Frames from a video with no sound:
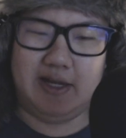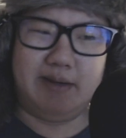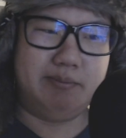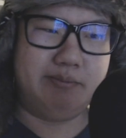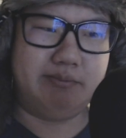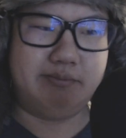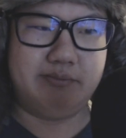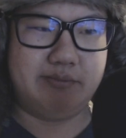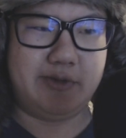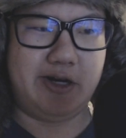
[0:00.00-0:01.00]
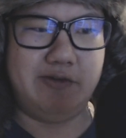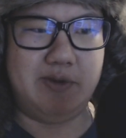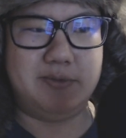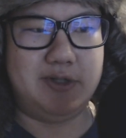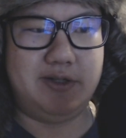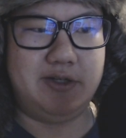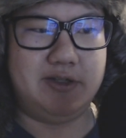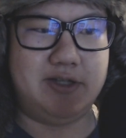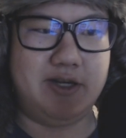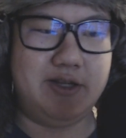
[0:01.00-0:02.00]
I'm kind of upset to
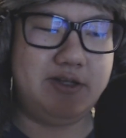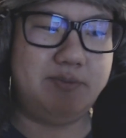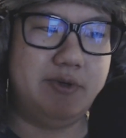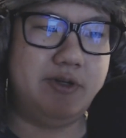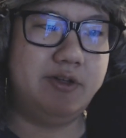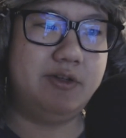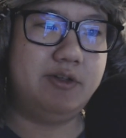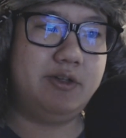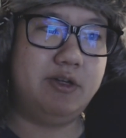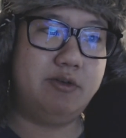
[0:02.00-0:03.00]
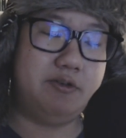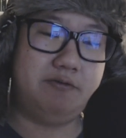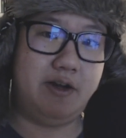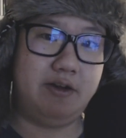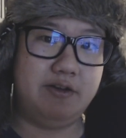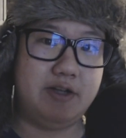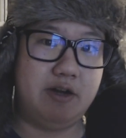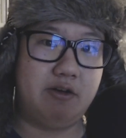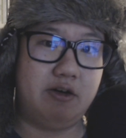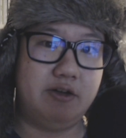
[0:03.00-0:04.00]
say this, but there are some files
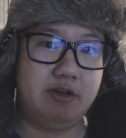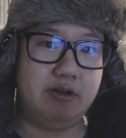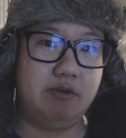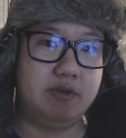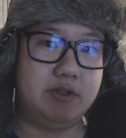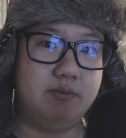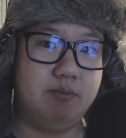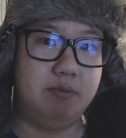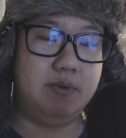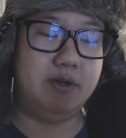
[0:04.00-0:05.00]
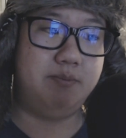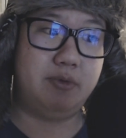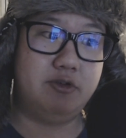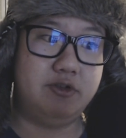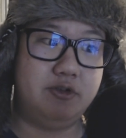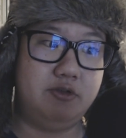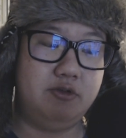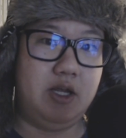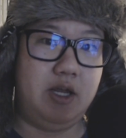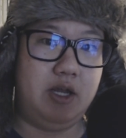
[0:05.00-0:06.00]
that are on there that was a bit
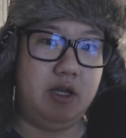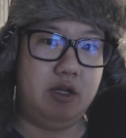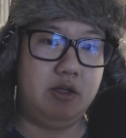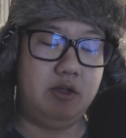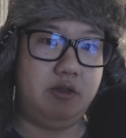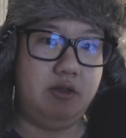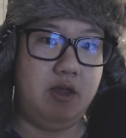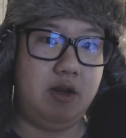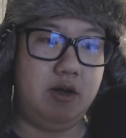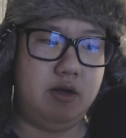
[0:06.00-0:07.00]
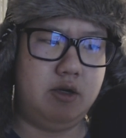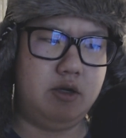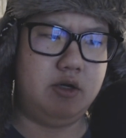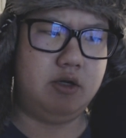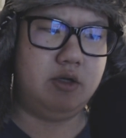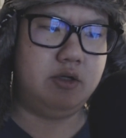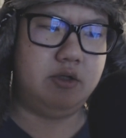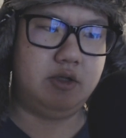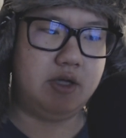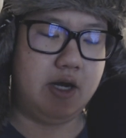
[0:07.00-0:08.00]
personal and they
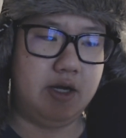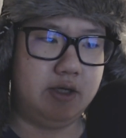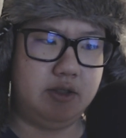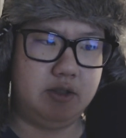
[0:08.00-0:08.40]
got